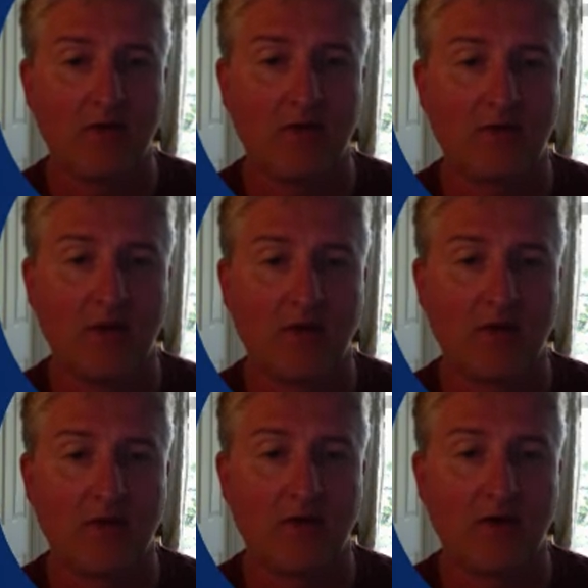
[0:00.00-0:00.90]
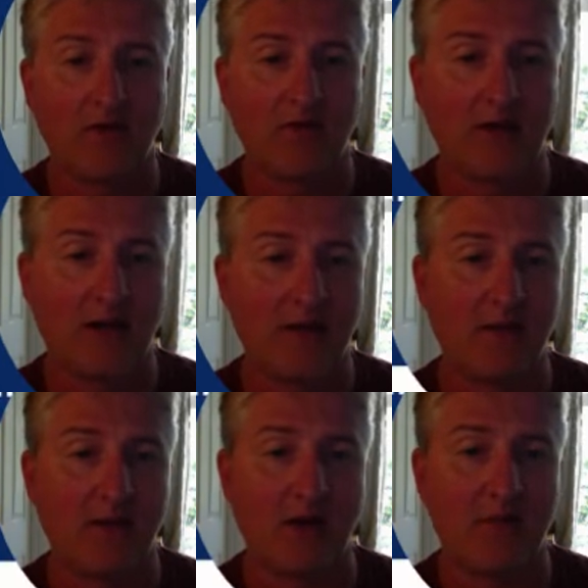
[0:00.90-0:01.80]
See how that did there? So I got my
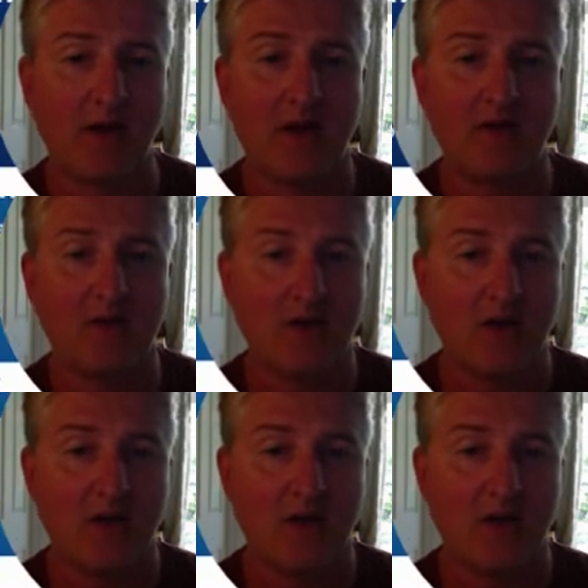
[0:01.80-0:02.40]
like page,